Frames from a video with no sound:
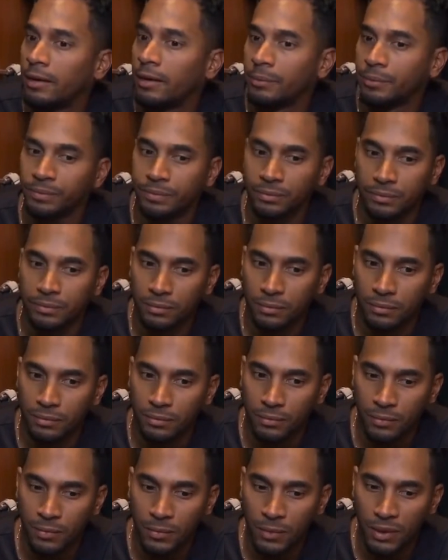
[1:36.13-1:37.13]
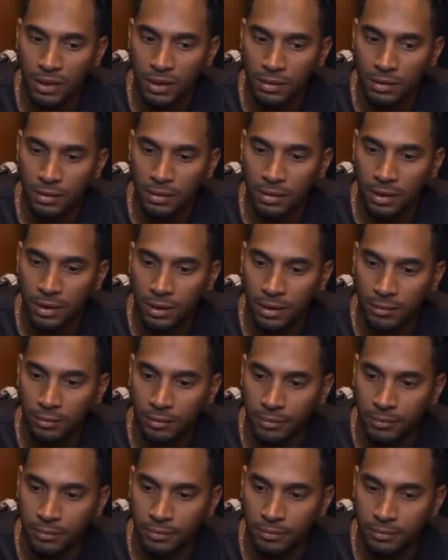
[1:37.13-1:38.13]
So, like I said, um,
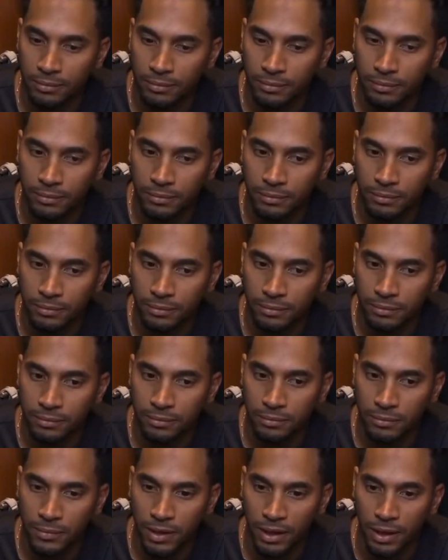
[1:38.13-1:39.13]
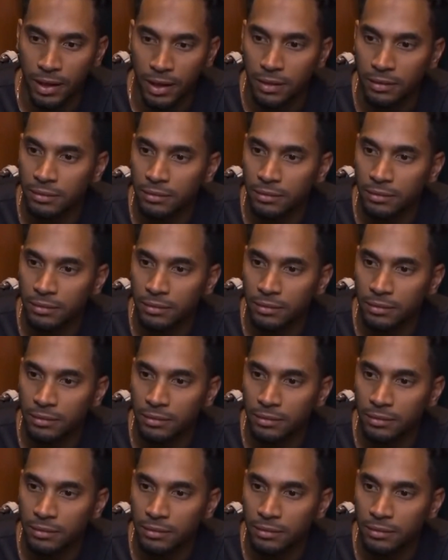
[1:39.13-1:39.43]
um,